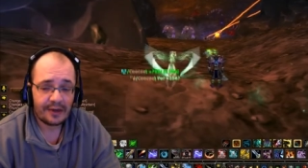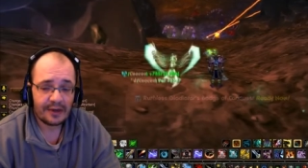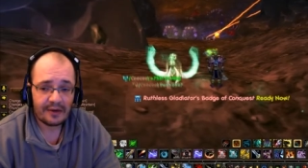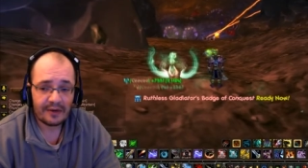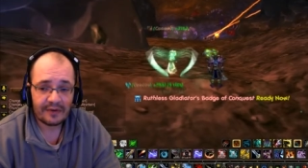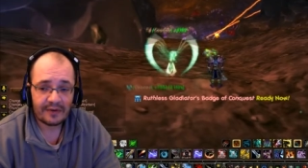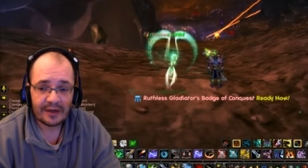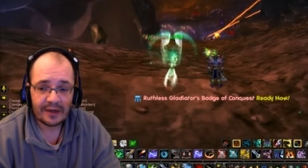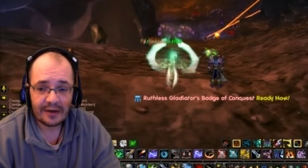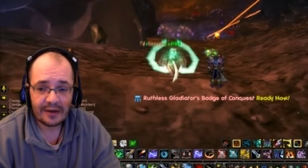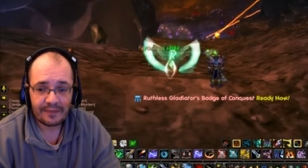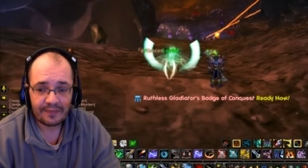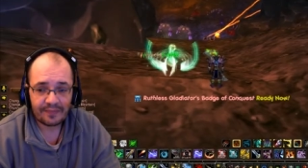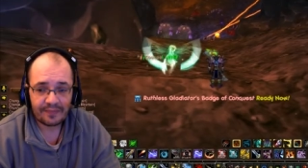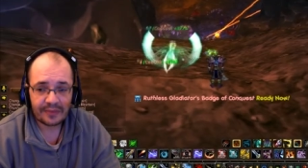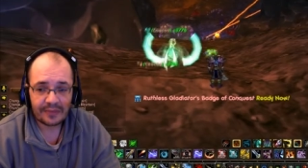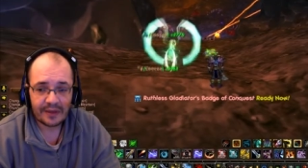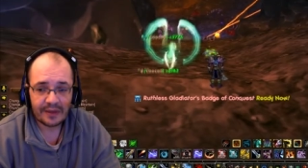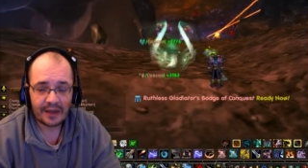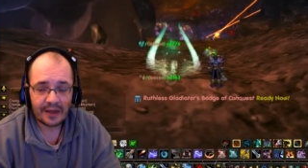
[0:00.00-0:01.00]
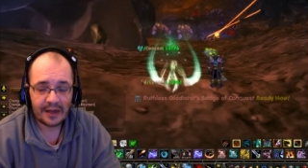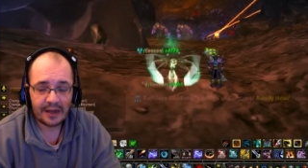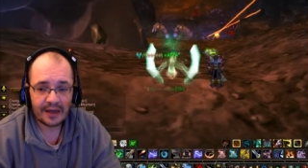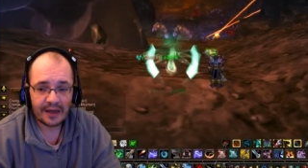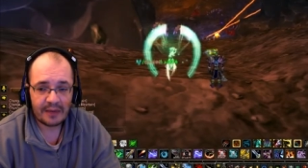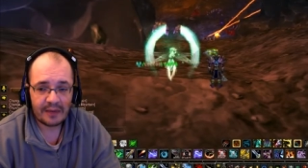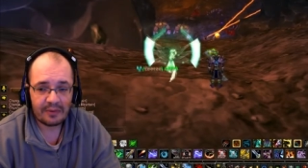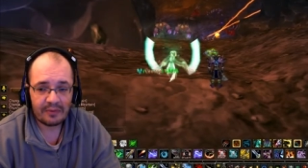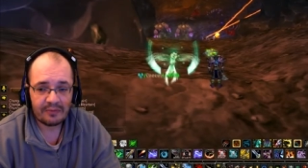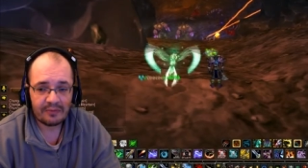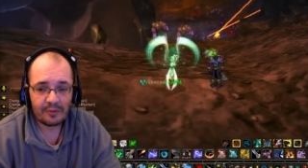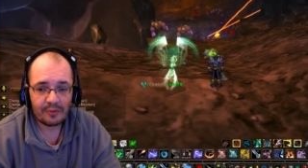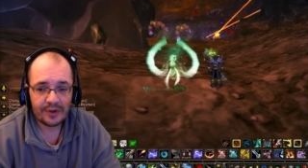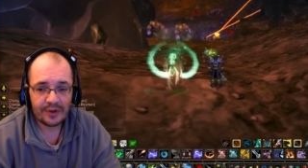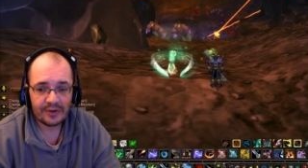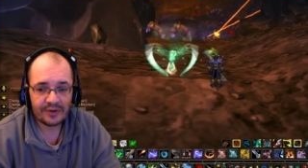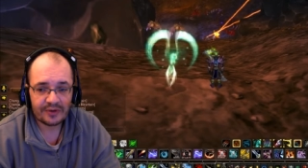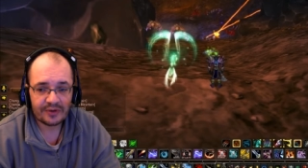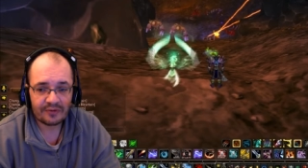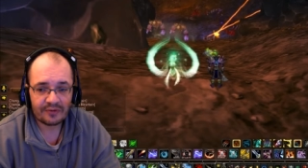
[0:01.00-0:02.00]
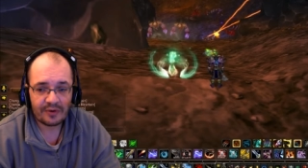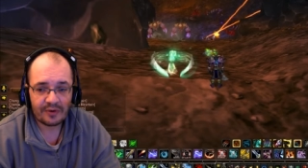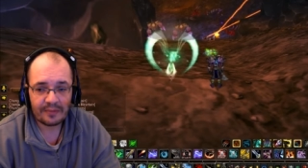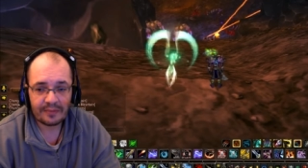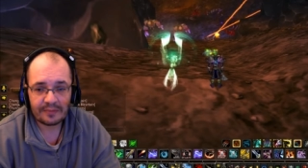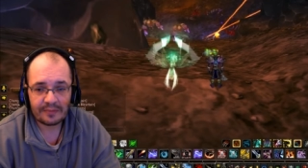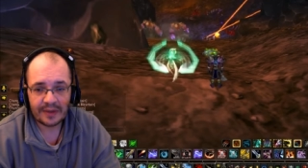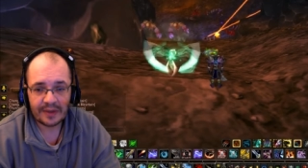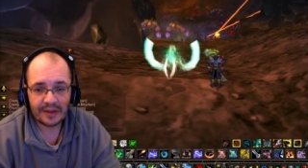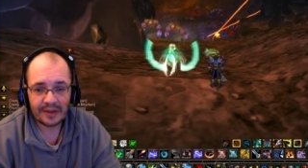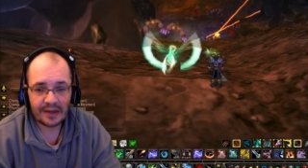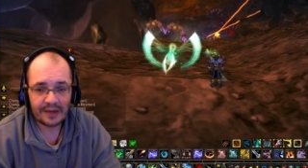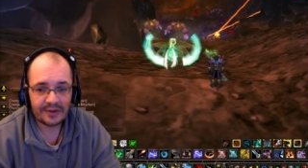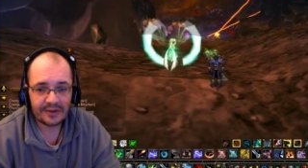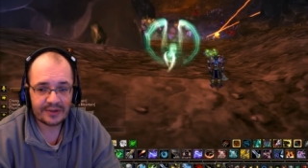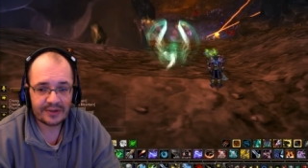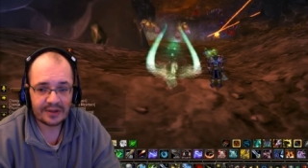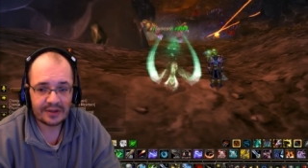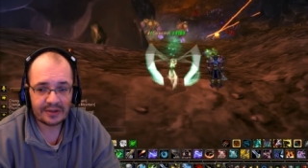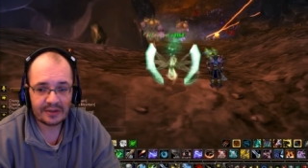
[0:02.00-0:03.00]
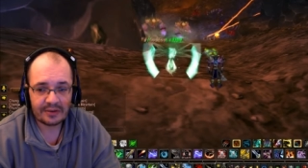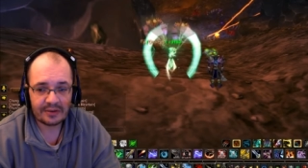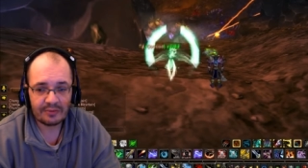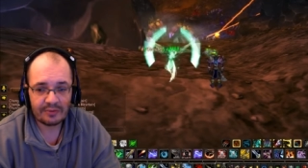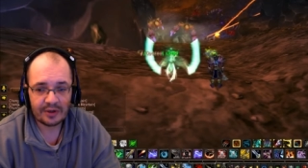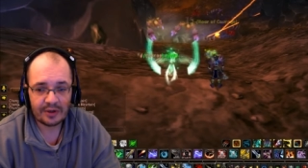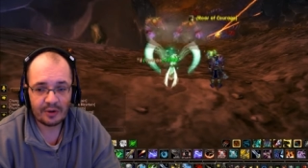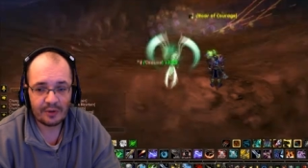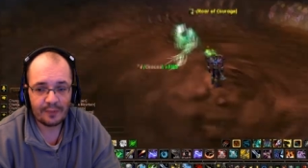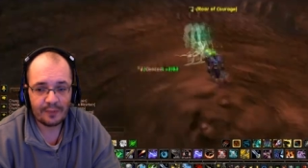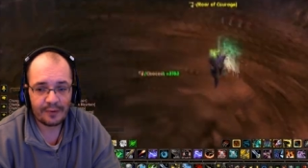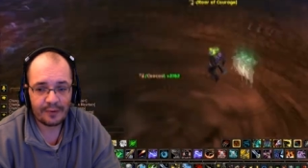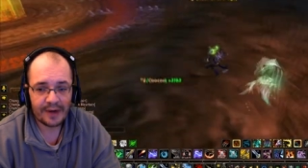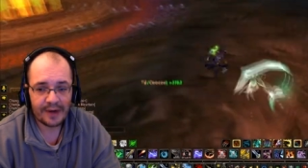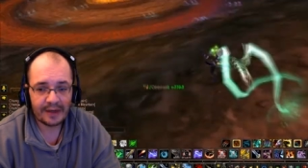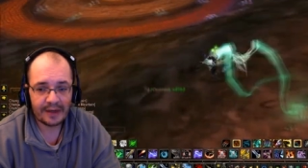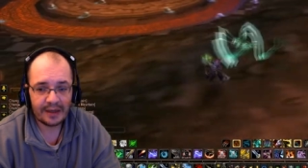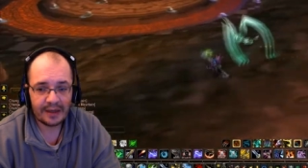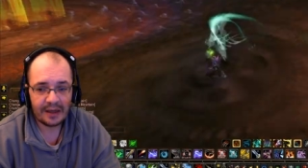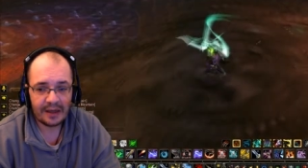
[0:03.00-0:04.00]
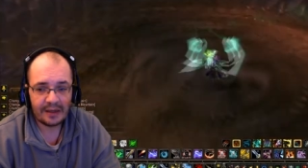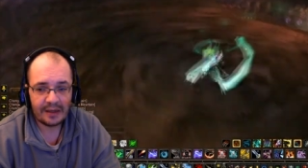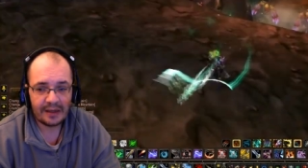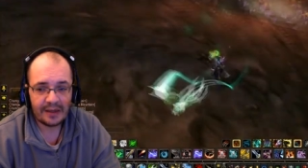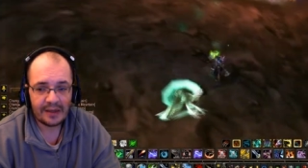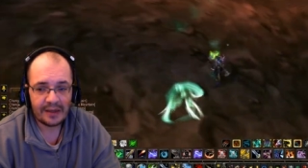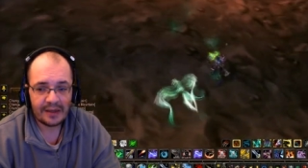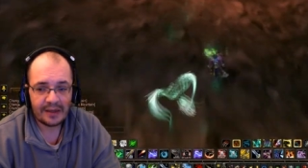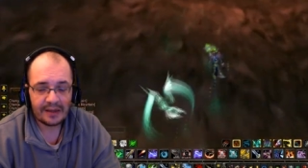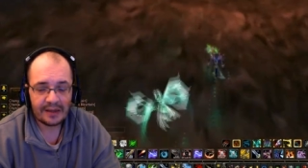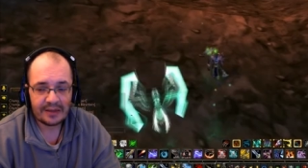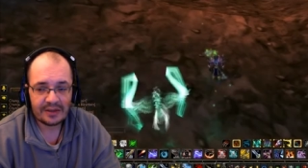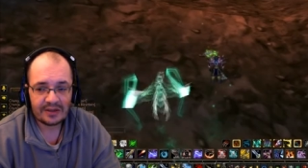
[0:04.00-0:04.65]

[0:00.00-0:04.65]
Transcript: Okay, over here, get a couple of more heals from Vantalos and recuperate again.